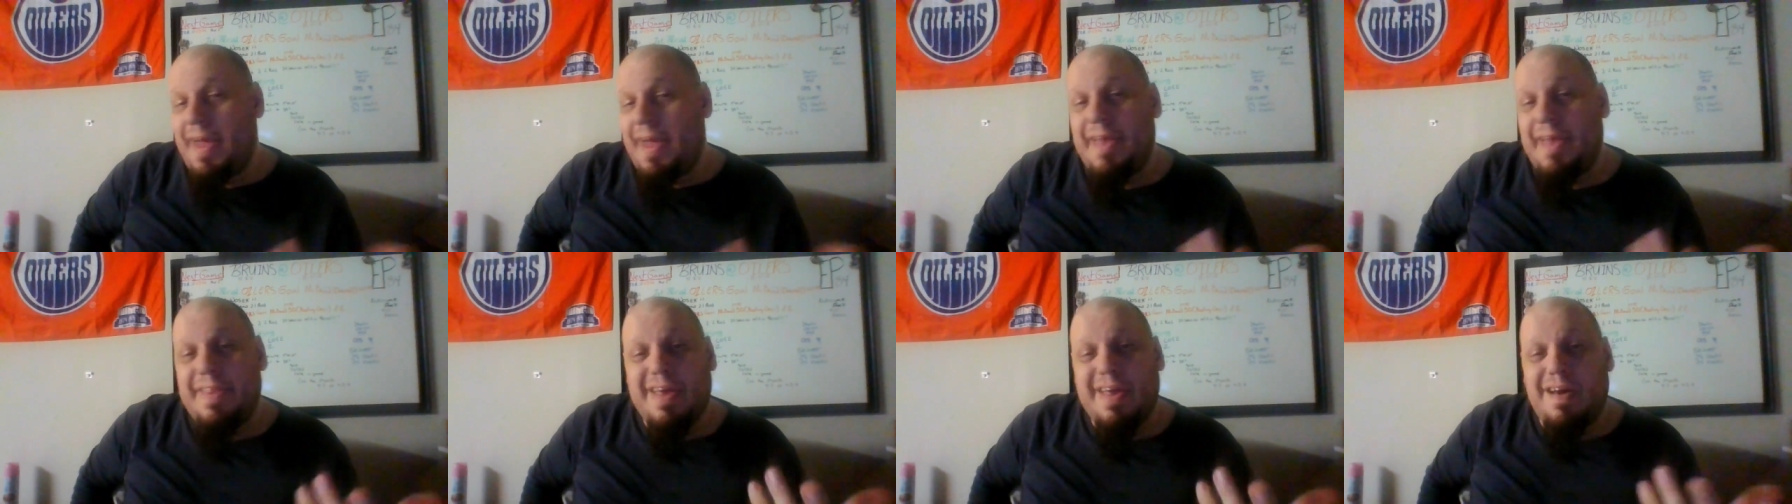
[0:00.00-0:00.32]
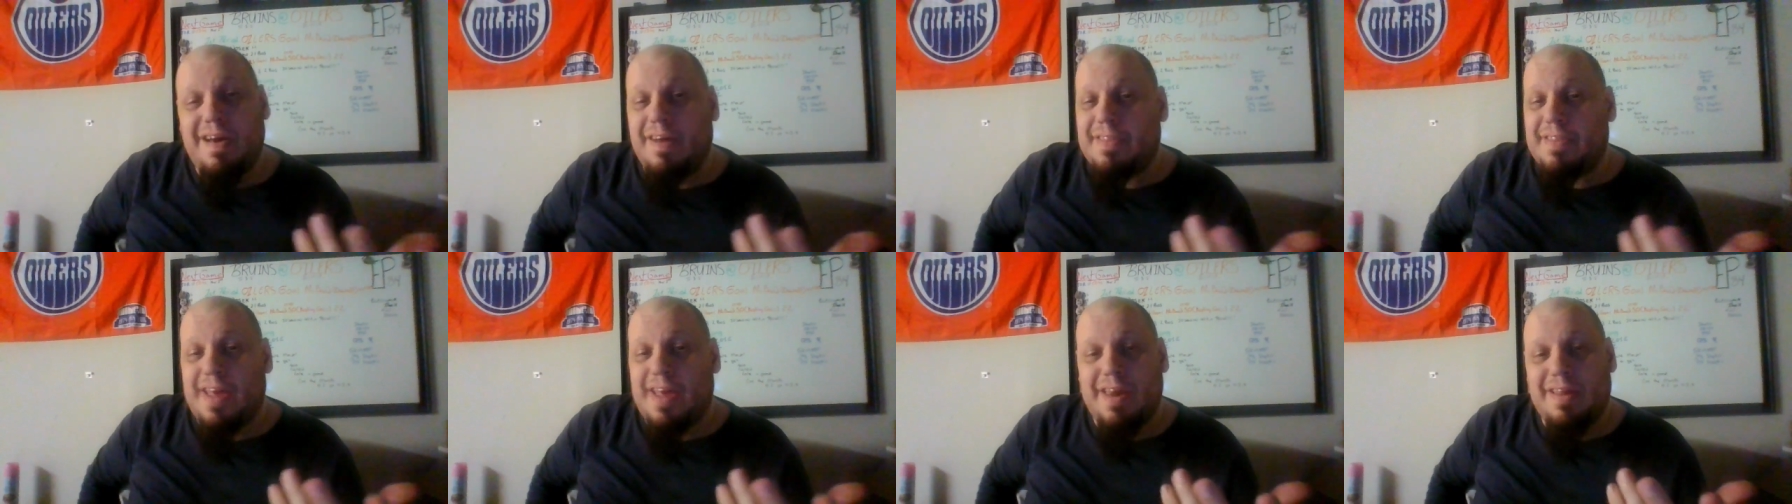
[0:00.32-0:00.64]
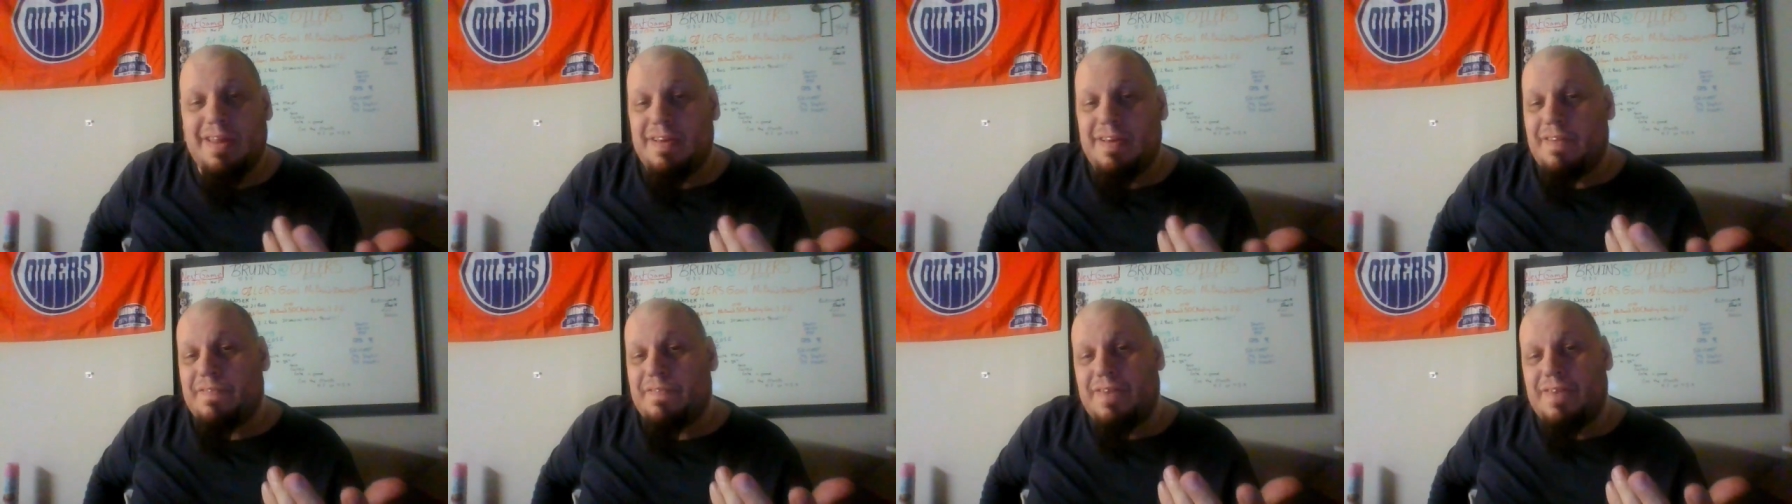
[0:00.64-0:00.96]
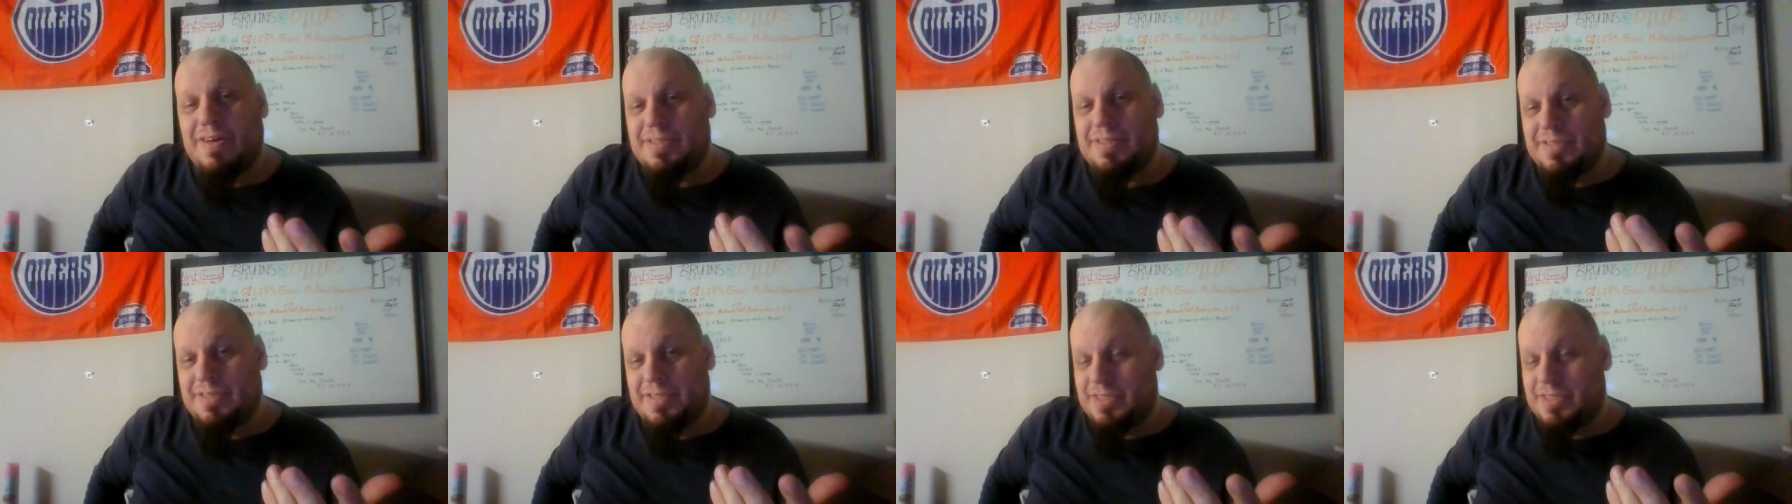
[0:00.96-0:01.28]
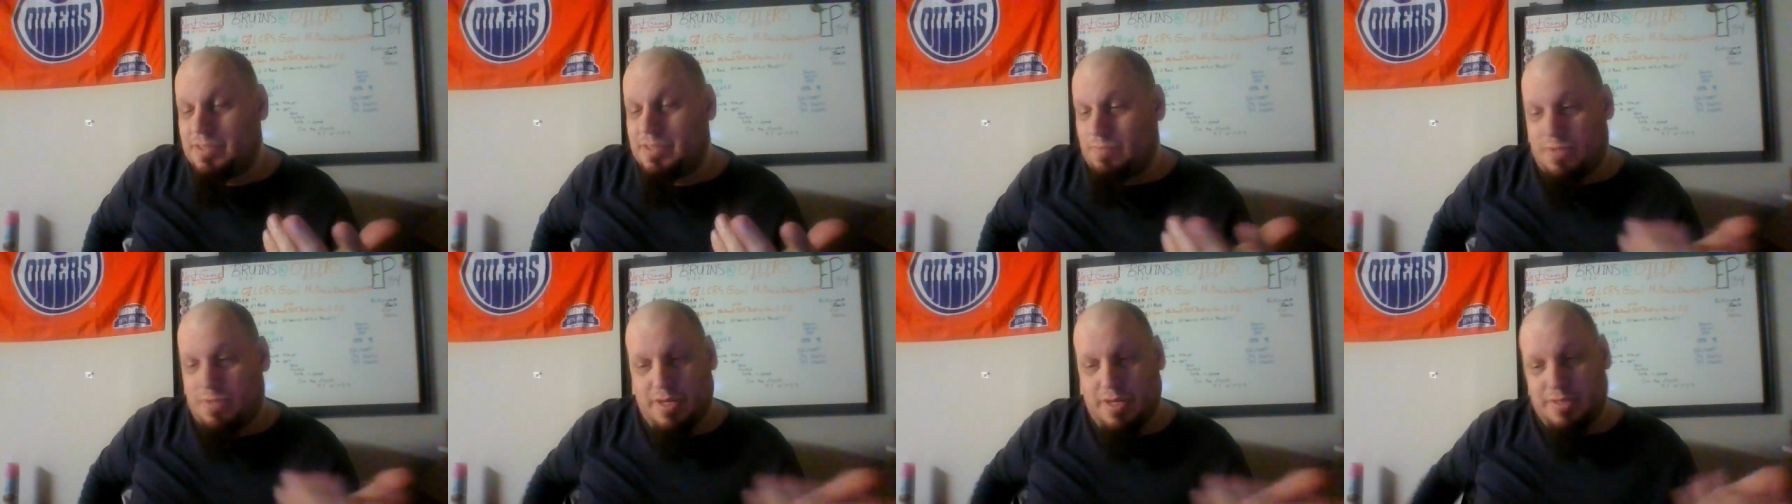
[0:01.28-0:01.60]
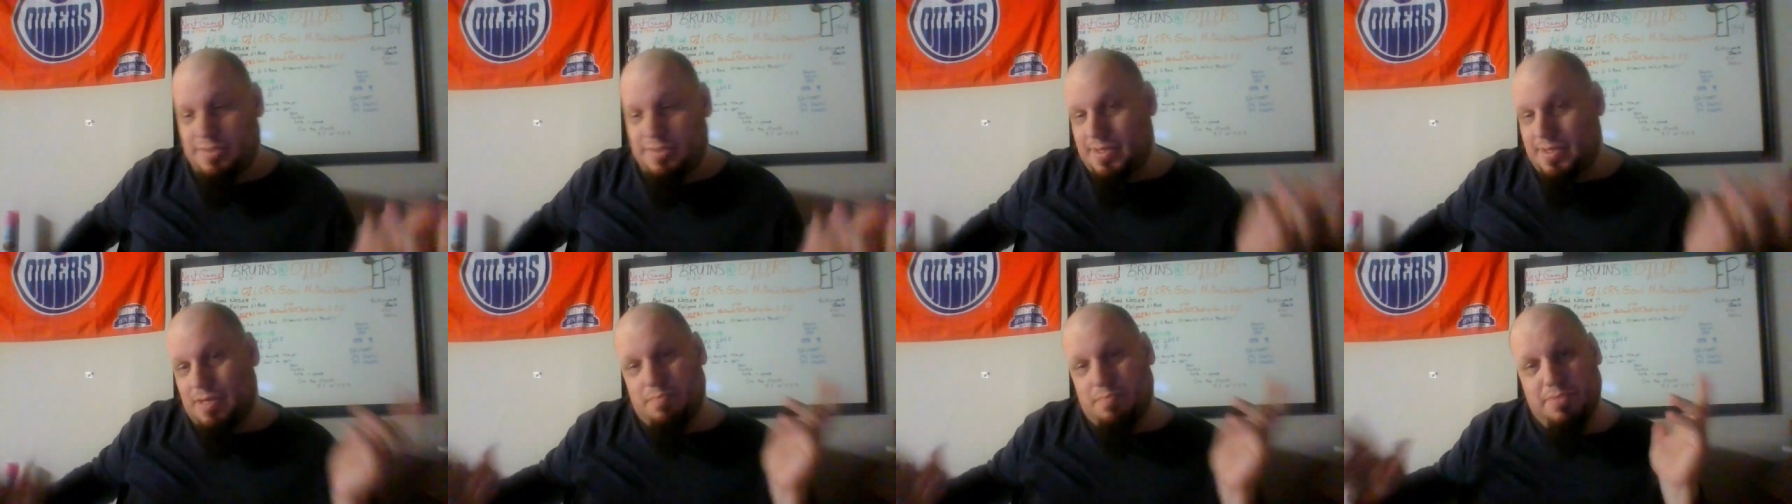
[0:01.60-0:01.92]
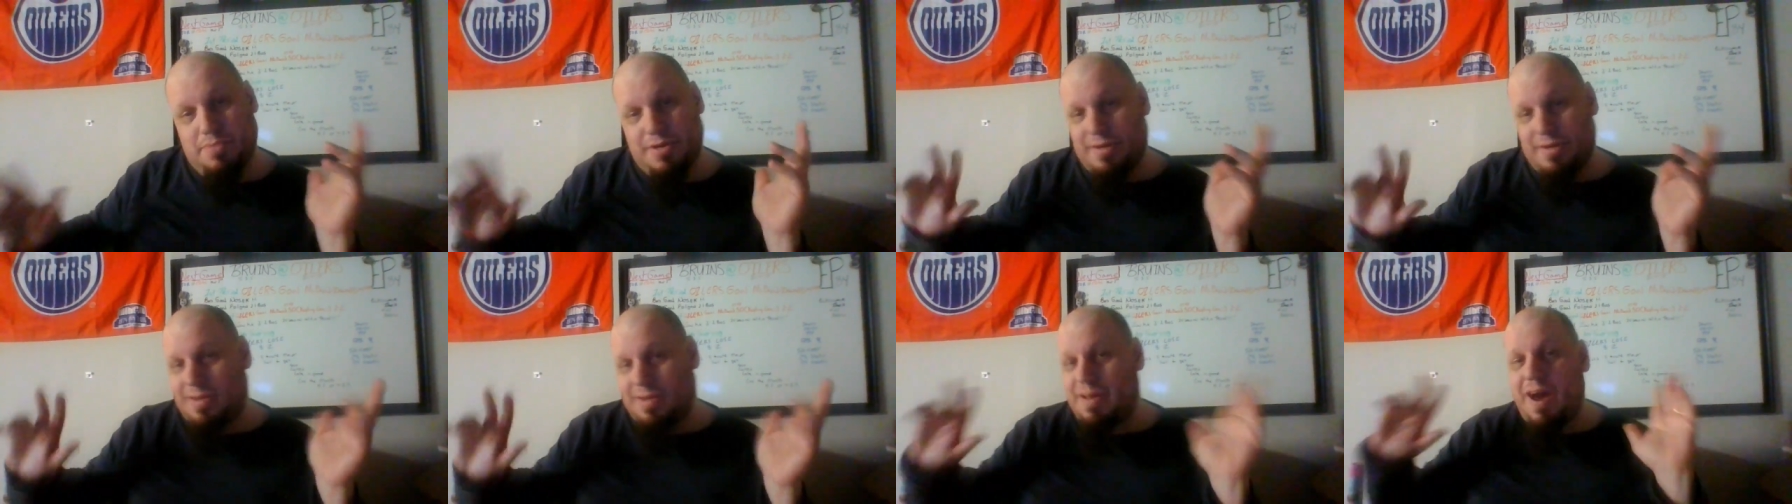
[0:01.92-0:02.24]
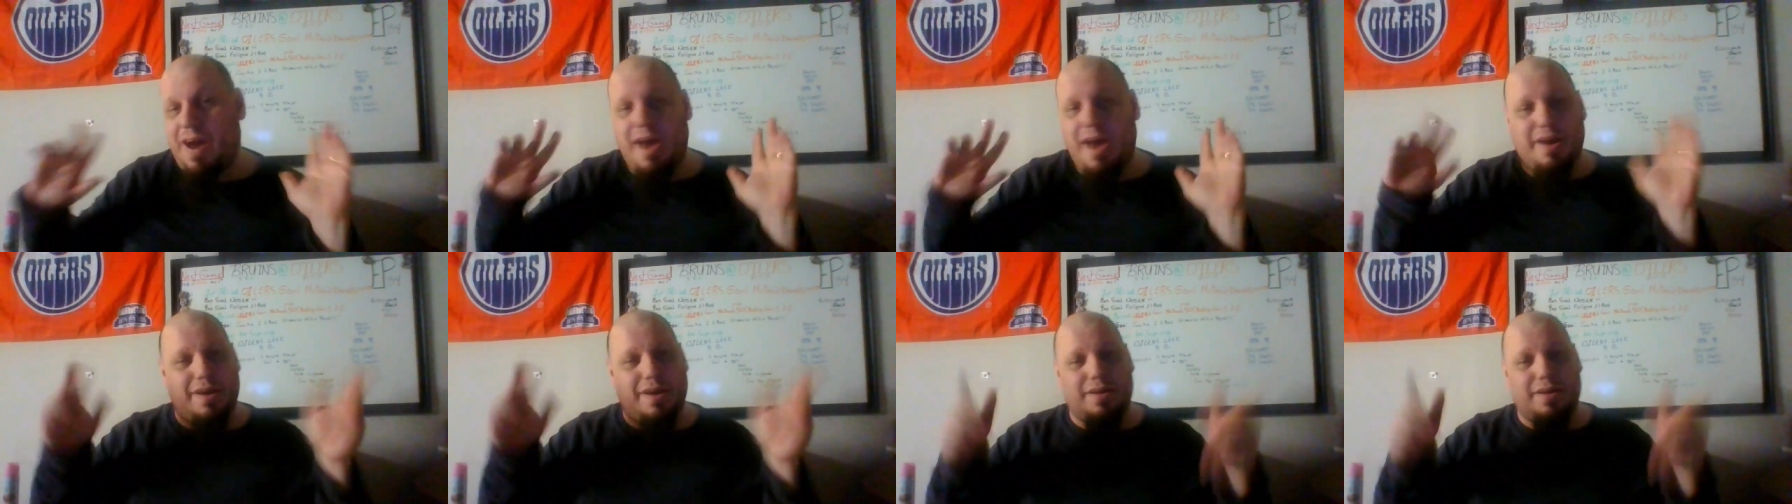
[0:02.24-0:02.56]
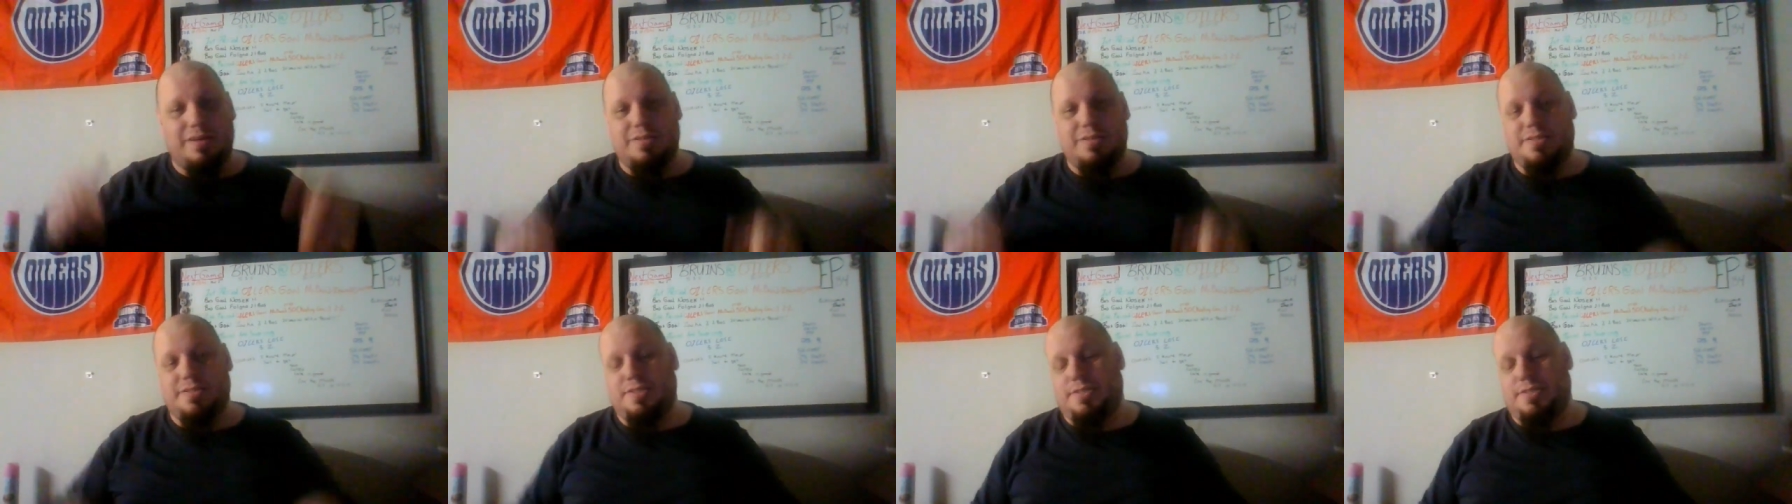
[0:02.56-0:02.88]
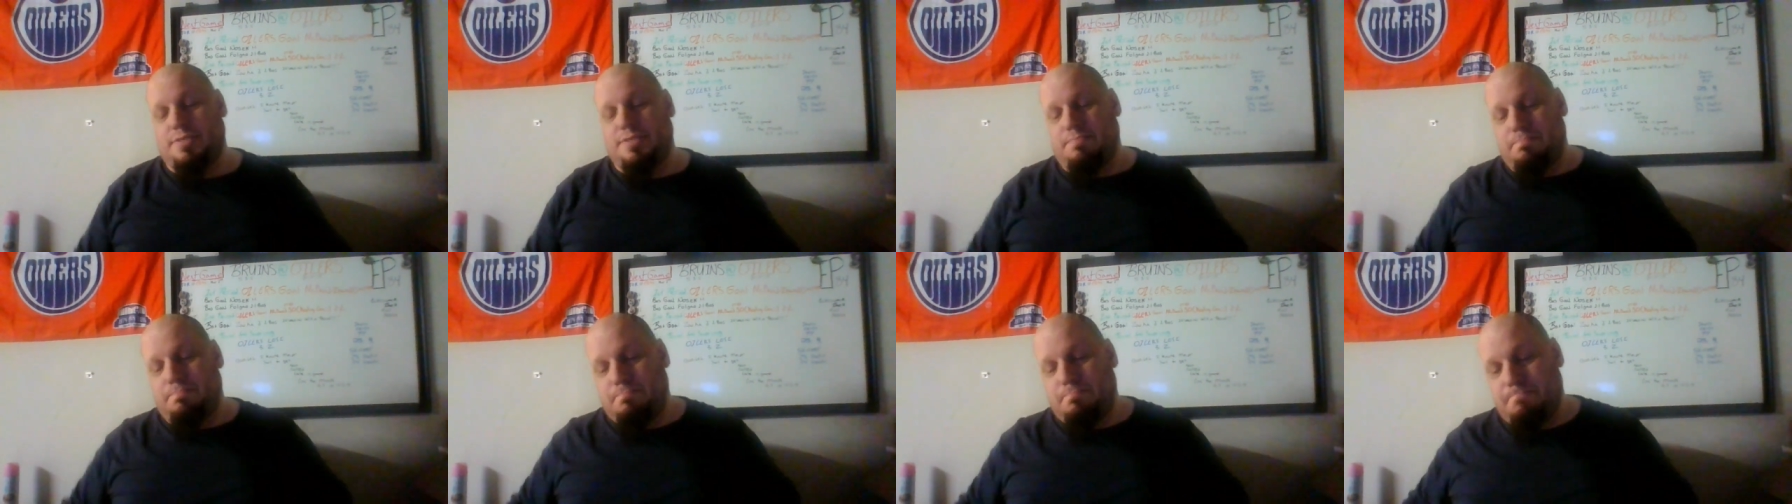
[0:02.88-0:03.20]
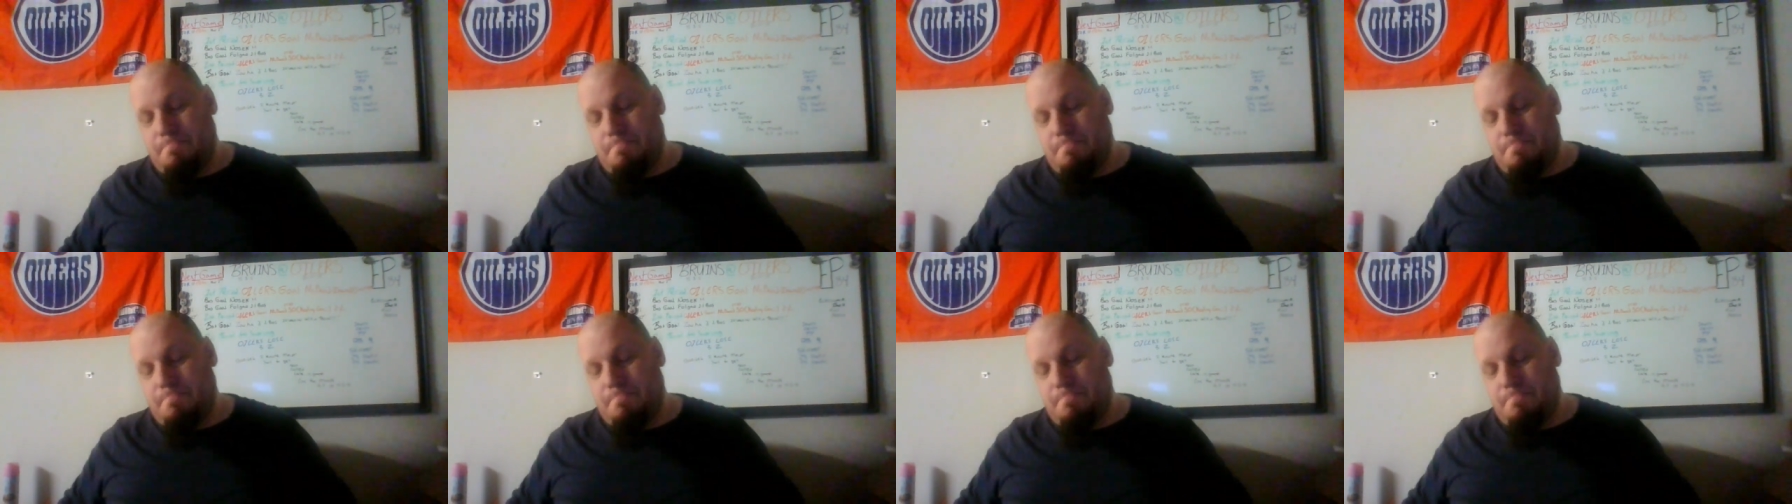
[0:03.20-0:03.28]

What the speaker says: hey, they got that out of their fucking system, right? Second period, got it out of the system.